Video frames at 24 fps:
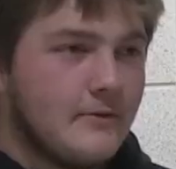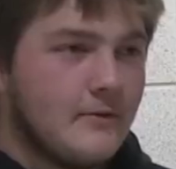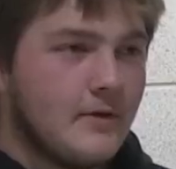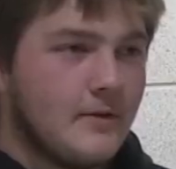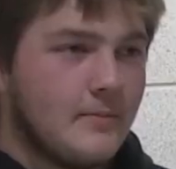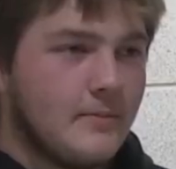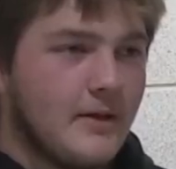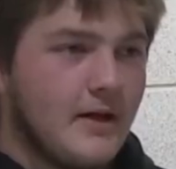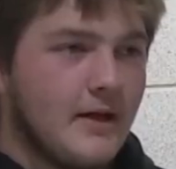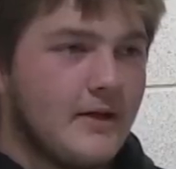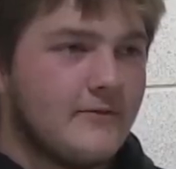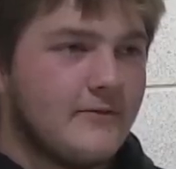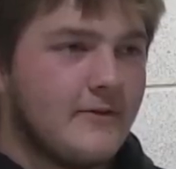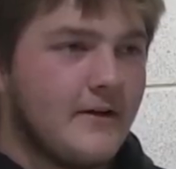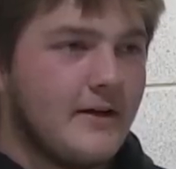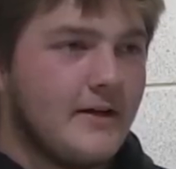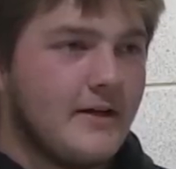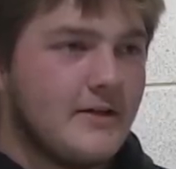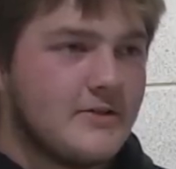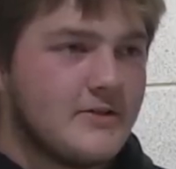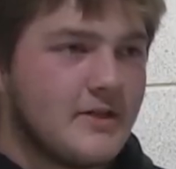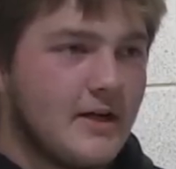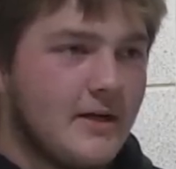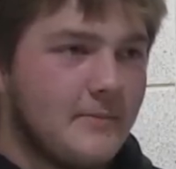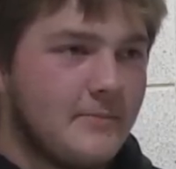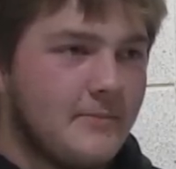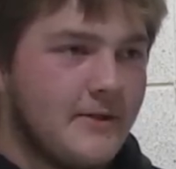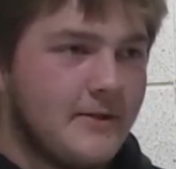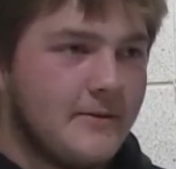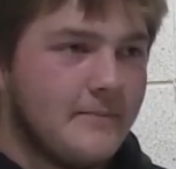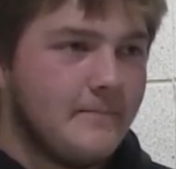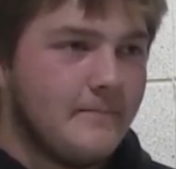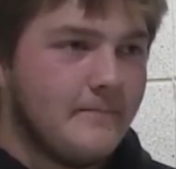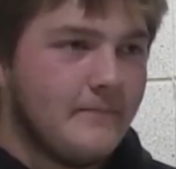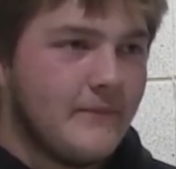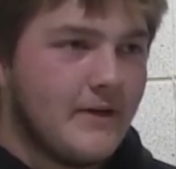When Black Friday
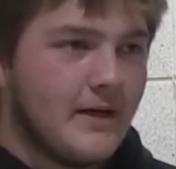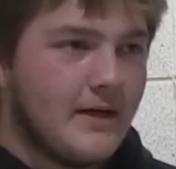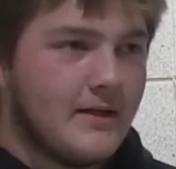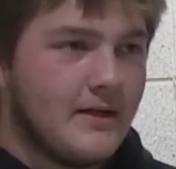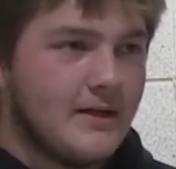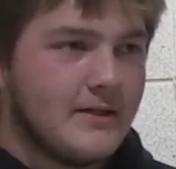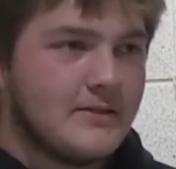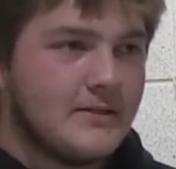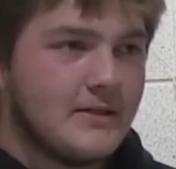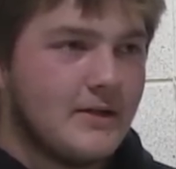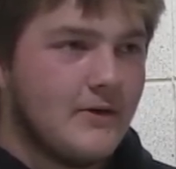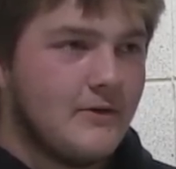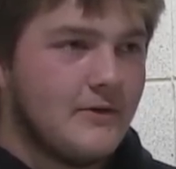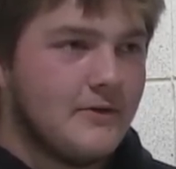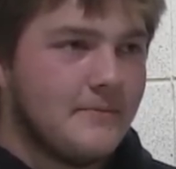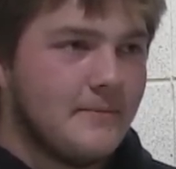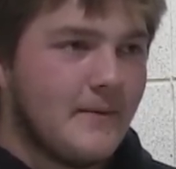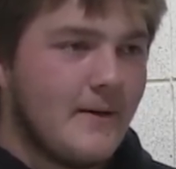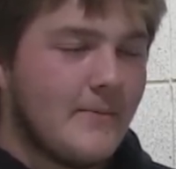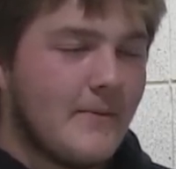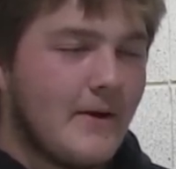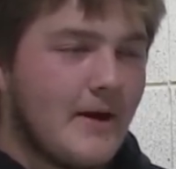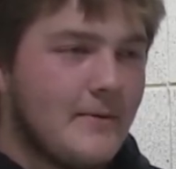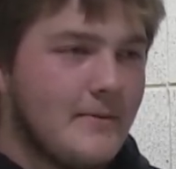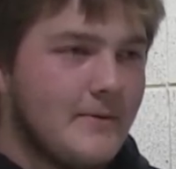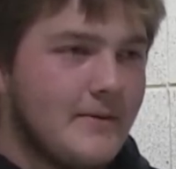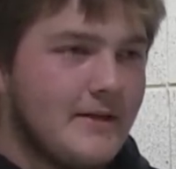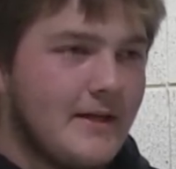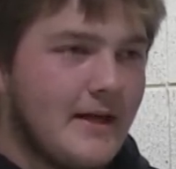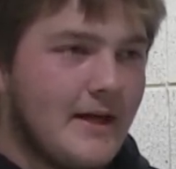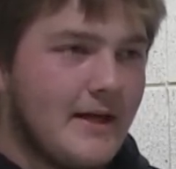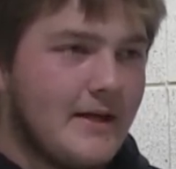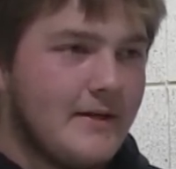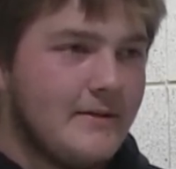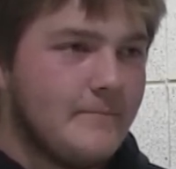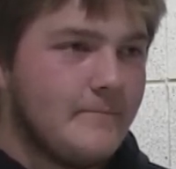shopping, I like to go with my mom and
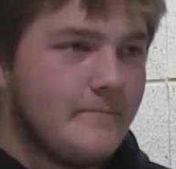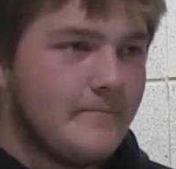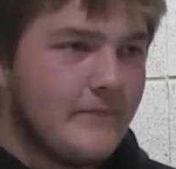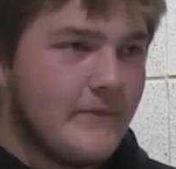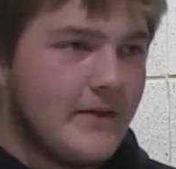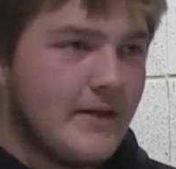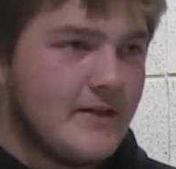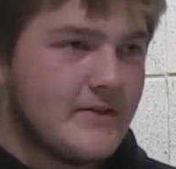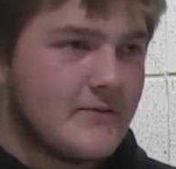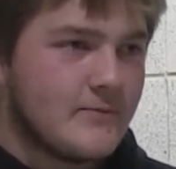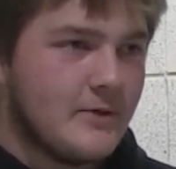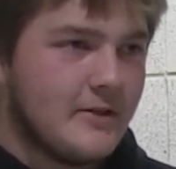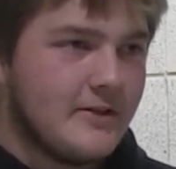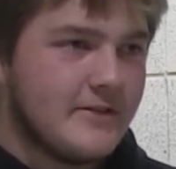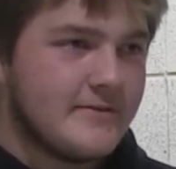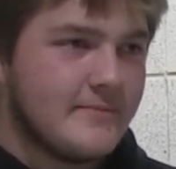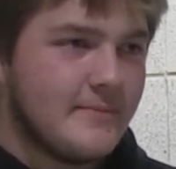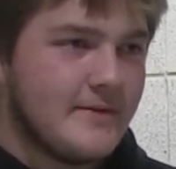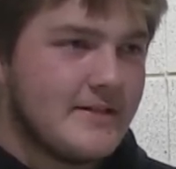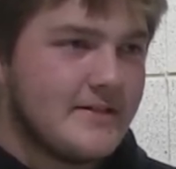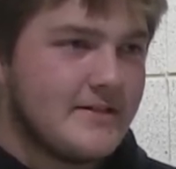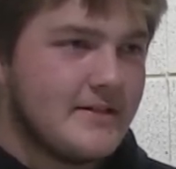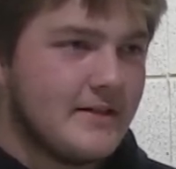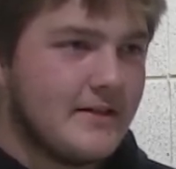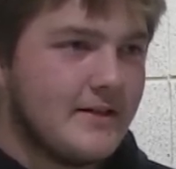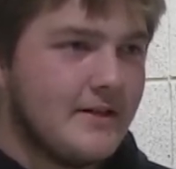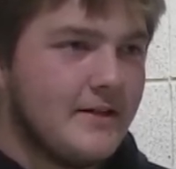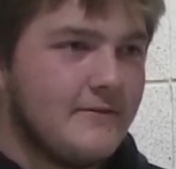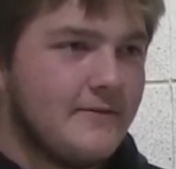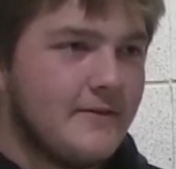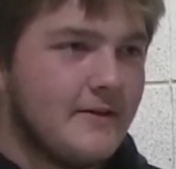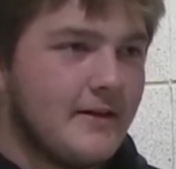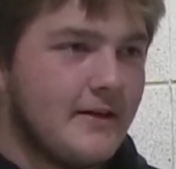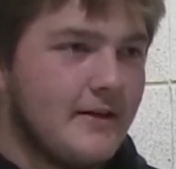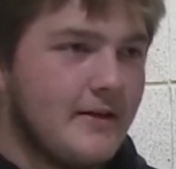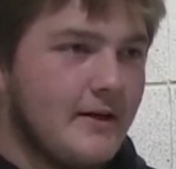dad, as well as my
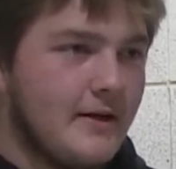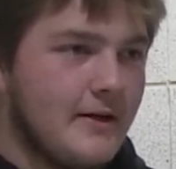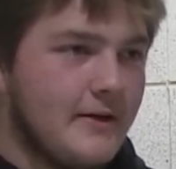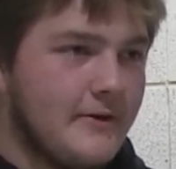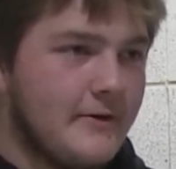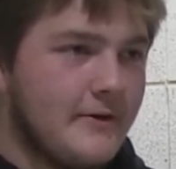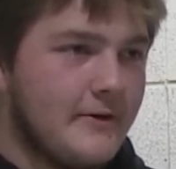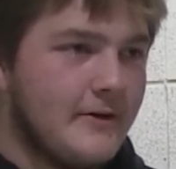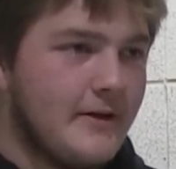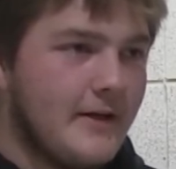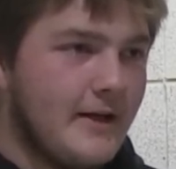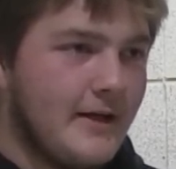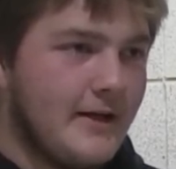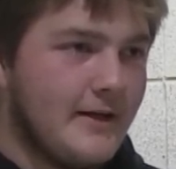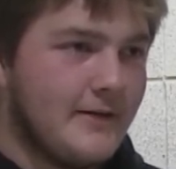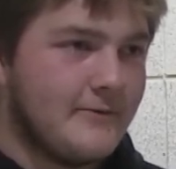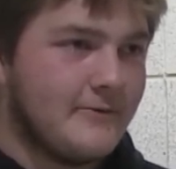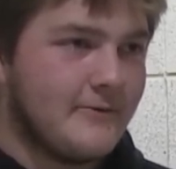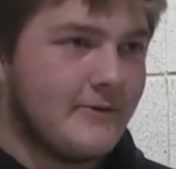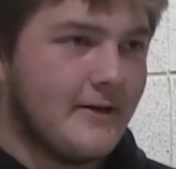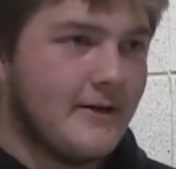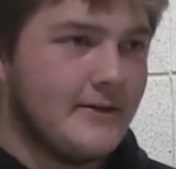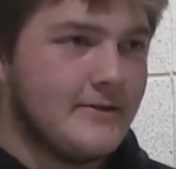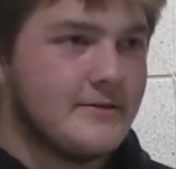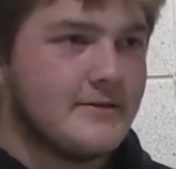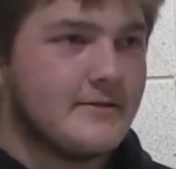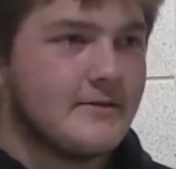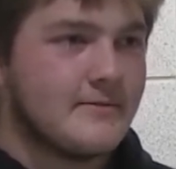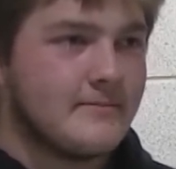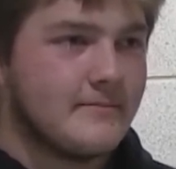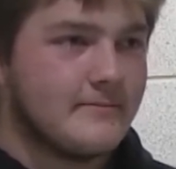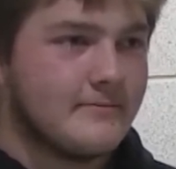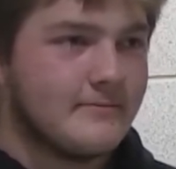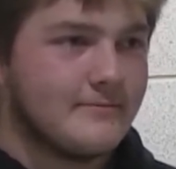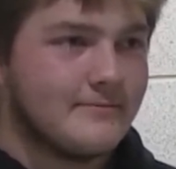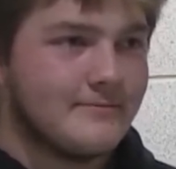significant other and friends.